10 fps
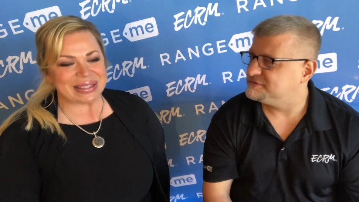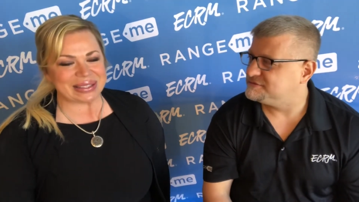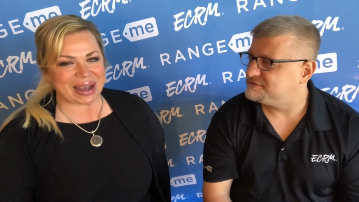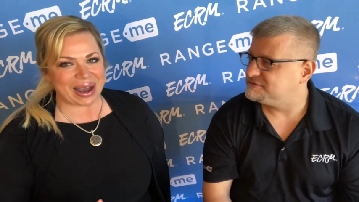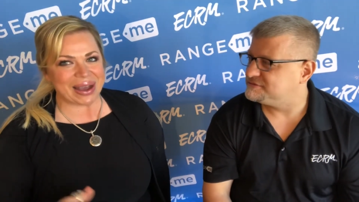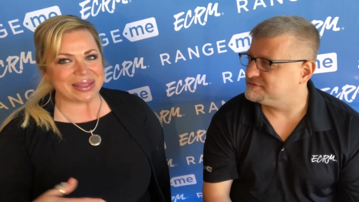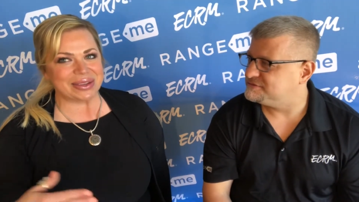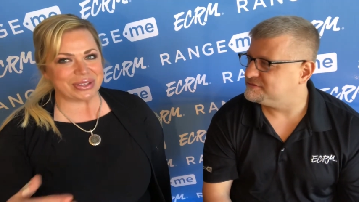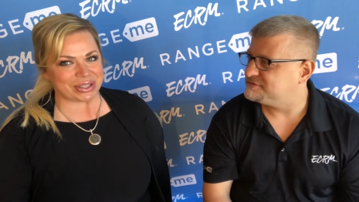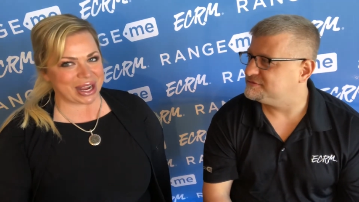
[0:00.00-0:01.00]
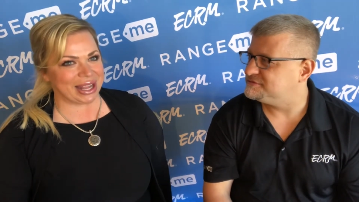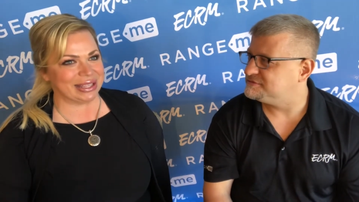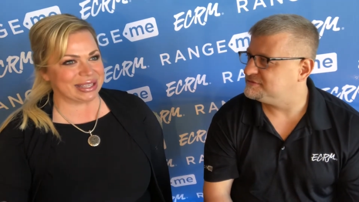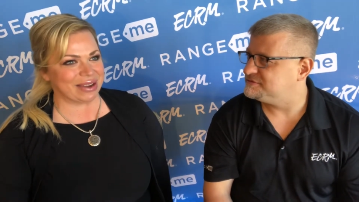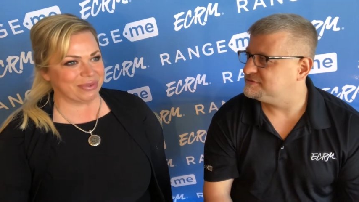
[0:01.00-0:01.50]
Speaker 1: saw the trend
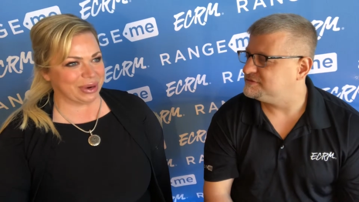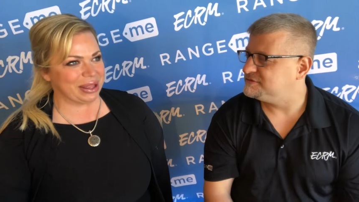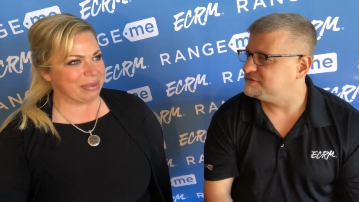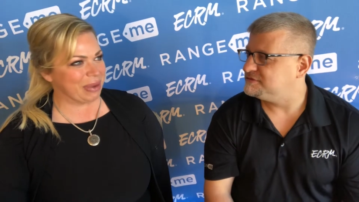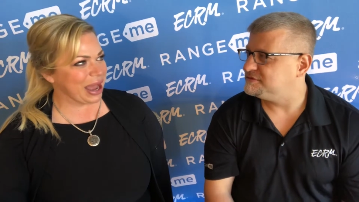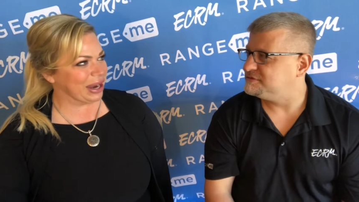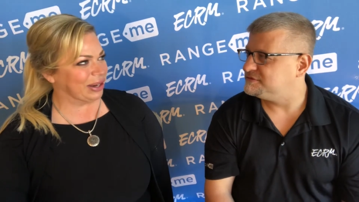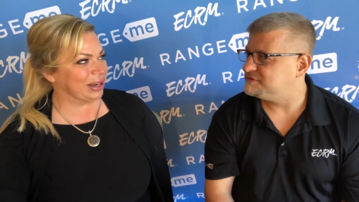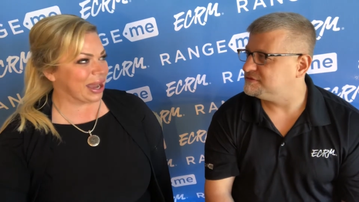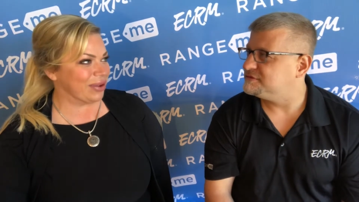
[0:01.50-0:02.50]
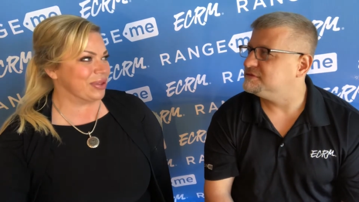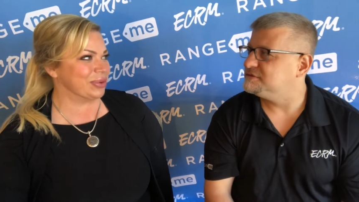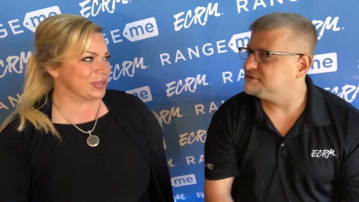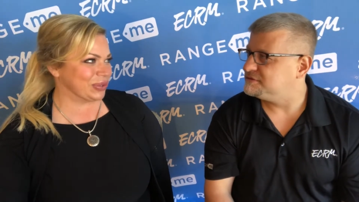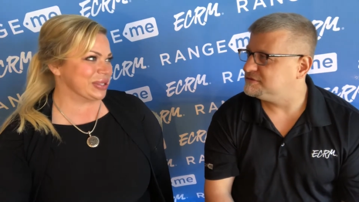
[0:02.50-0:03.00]
of where the buyer and how they were
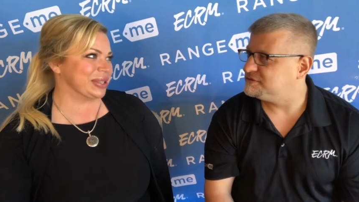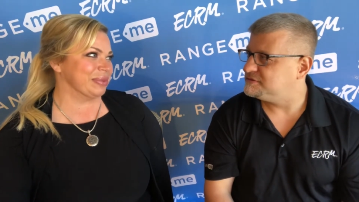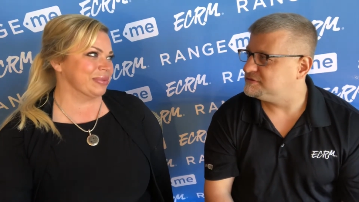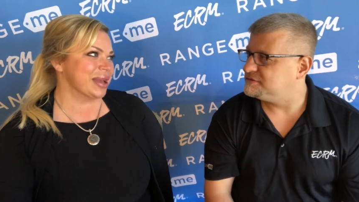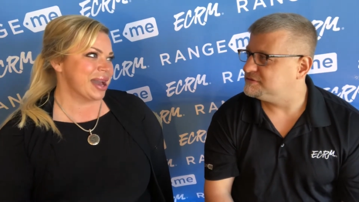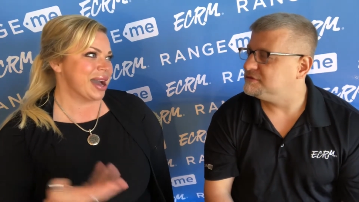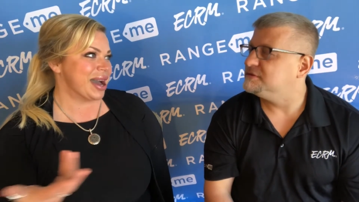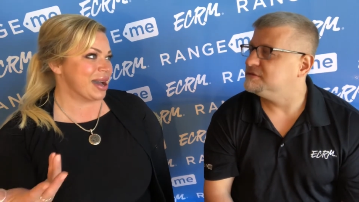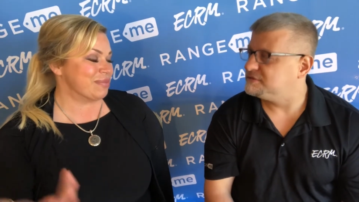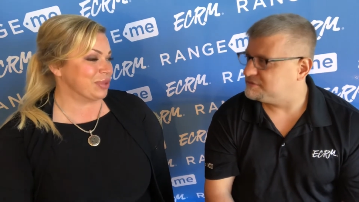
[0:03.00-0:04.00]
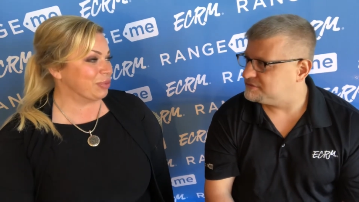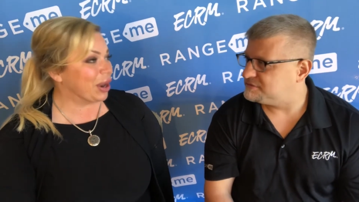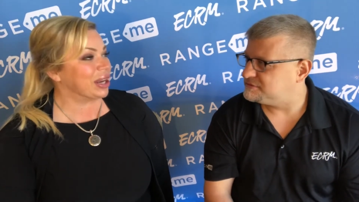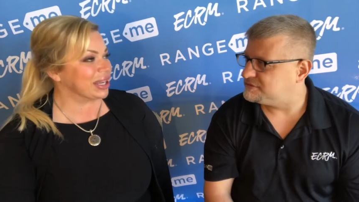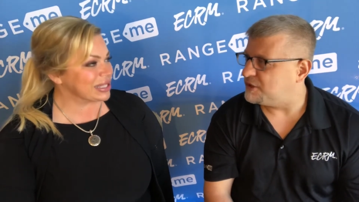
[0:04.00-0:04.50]
sourcing um, new
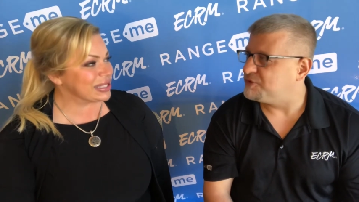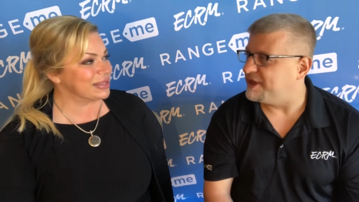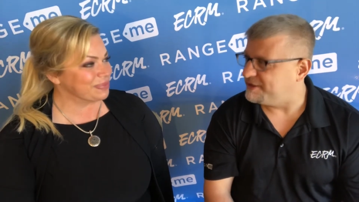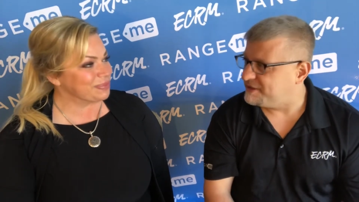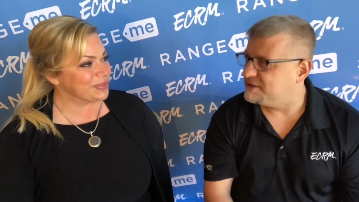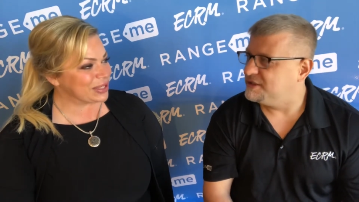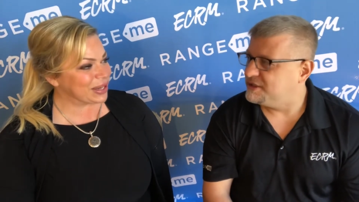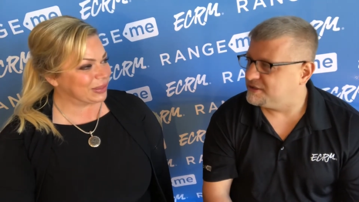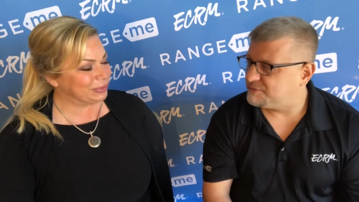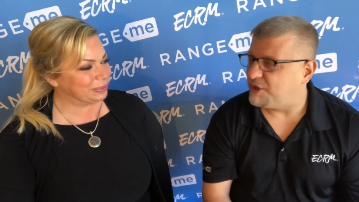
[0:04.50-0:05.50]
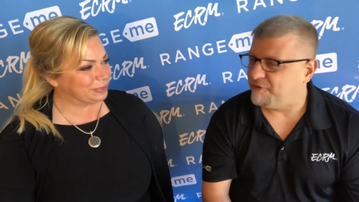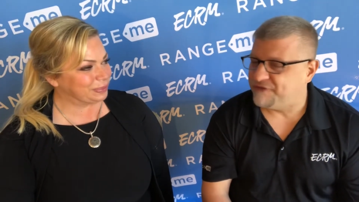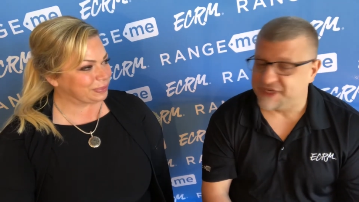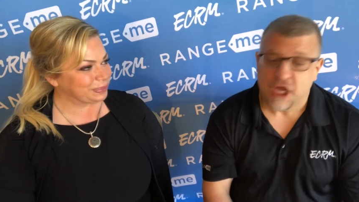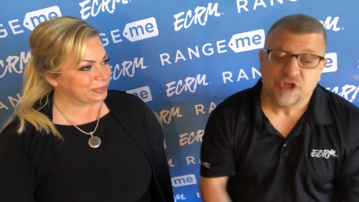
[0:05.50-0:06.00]
products. Okay. So
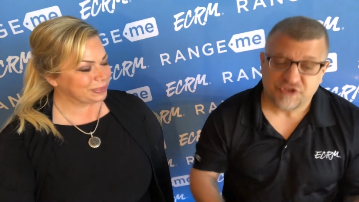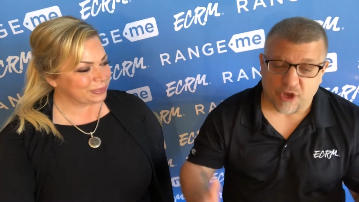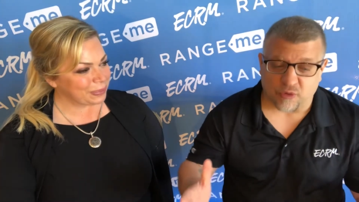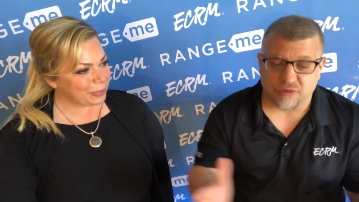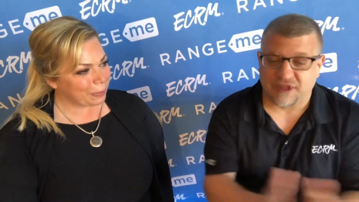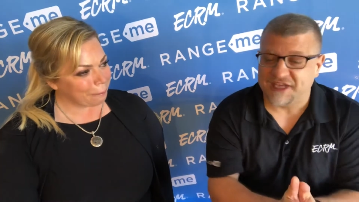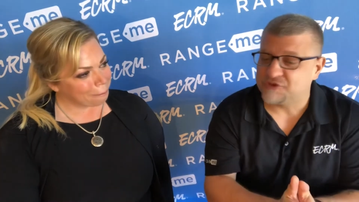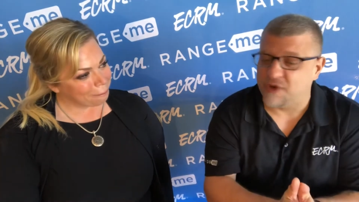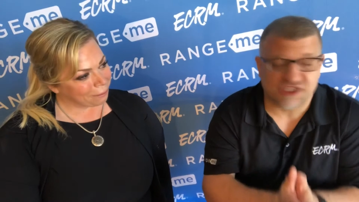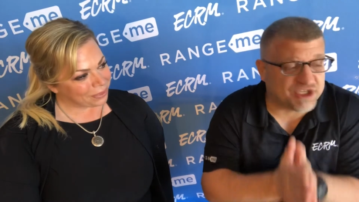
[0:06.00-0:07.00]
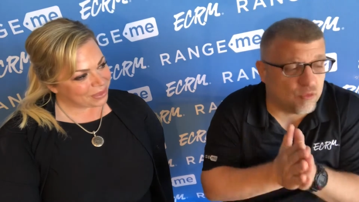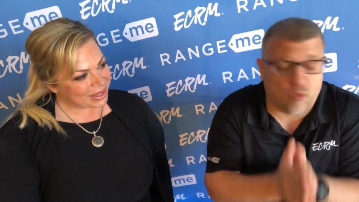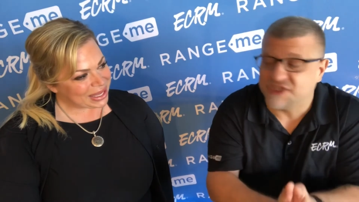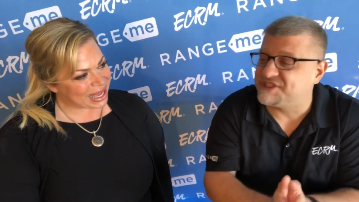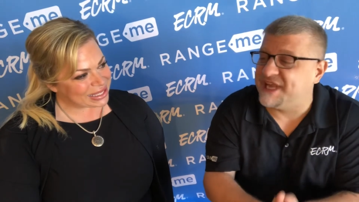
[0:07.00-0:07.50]
perfect.
Speaker 2: So last question.
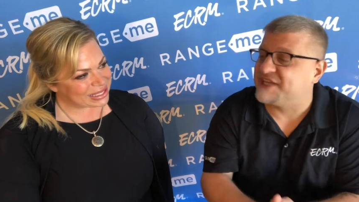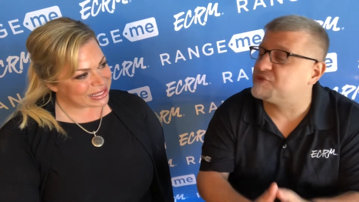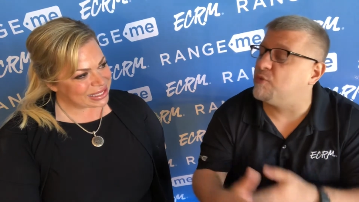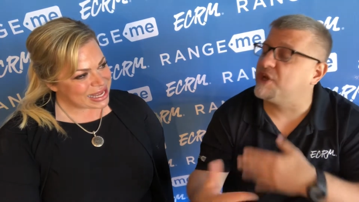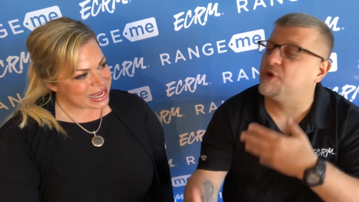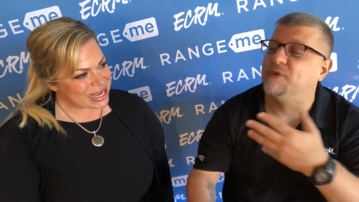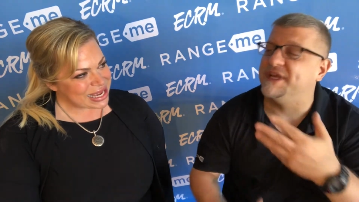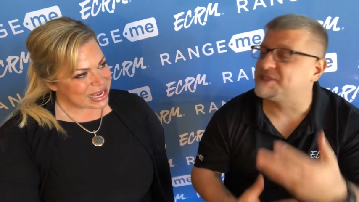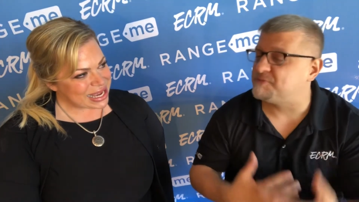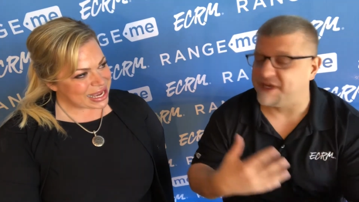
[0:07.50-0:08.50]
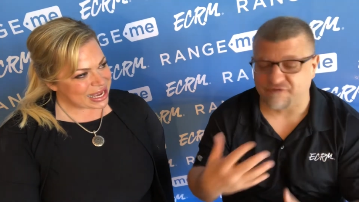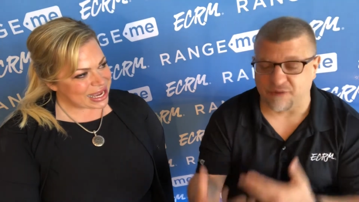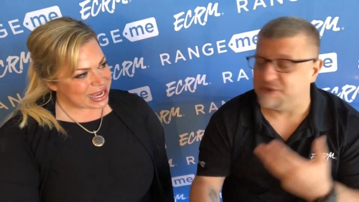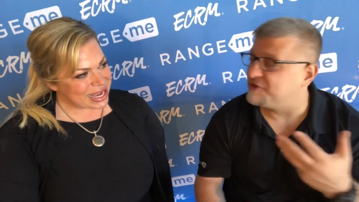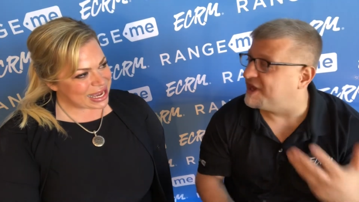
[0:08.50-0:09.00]
What's yes. next? What can we expect from
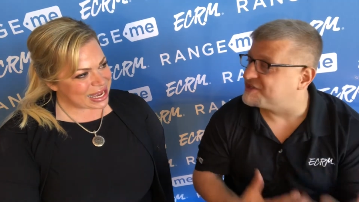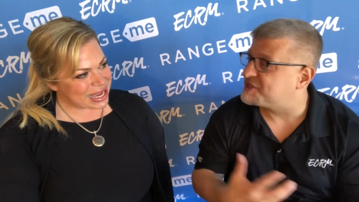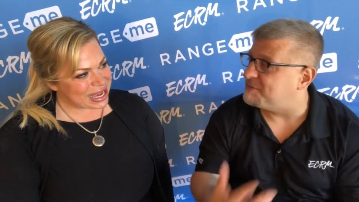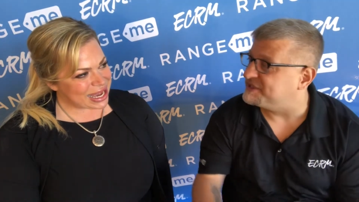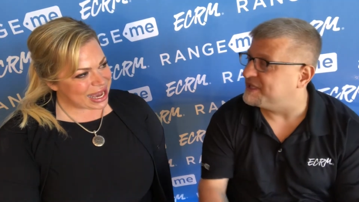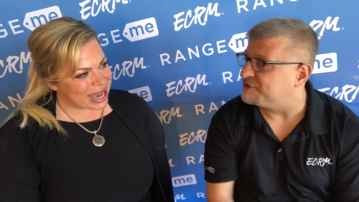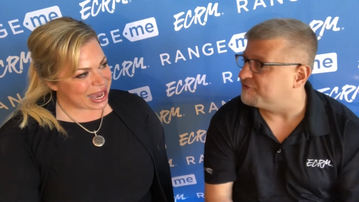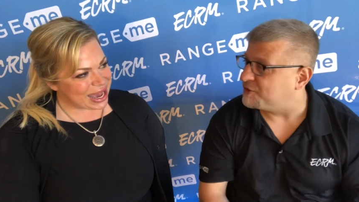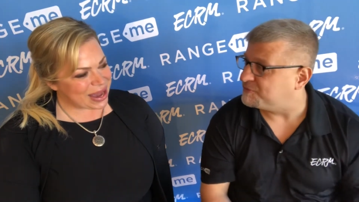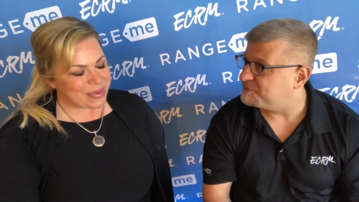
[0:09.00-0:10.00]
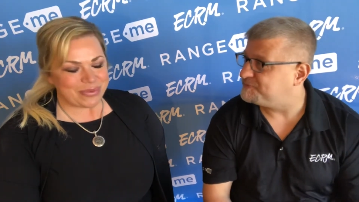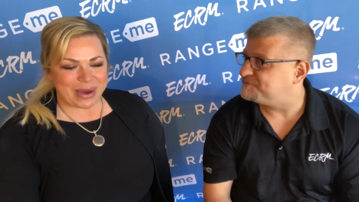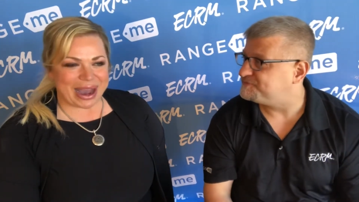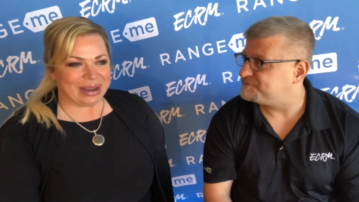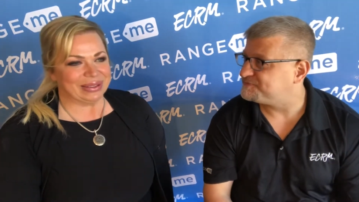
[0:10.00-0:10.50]
you guys coming down the road?
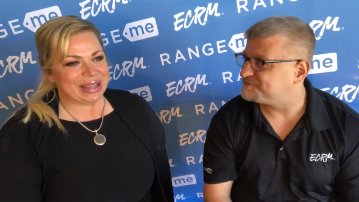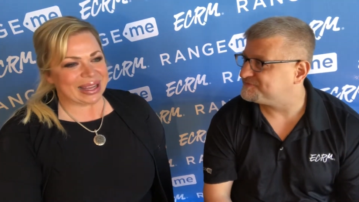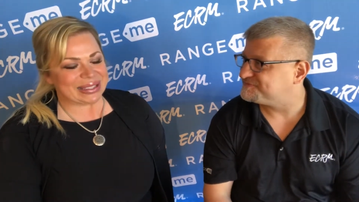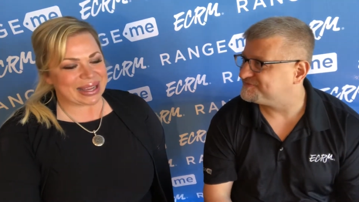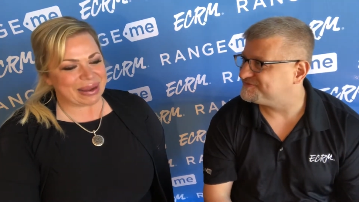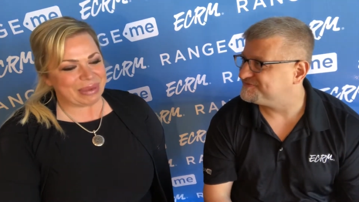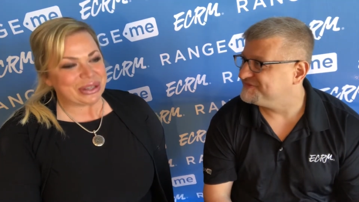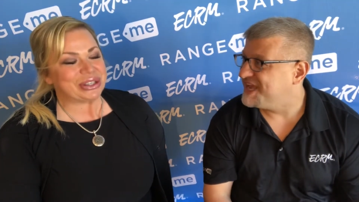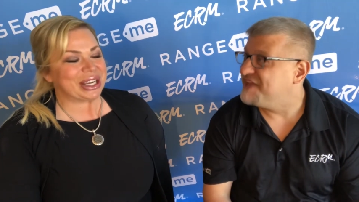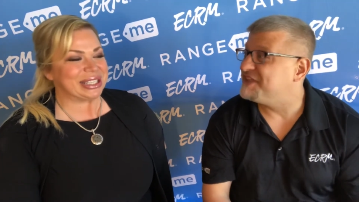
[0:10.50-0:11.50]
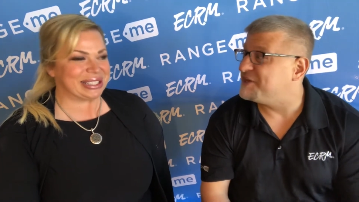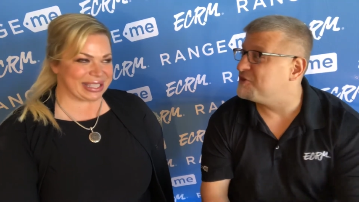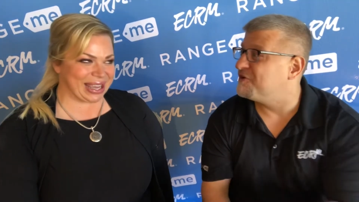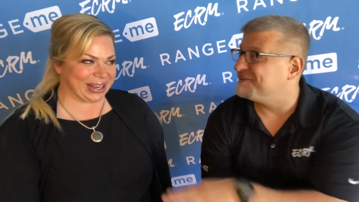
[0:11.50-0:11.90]
Speaker 1: Wow, that's that's um, a trade that secret.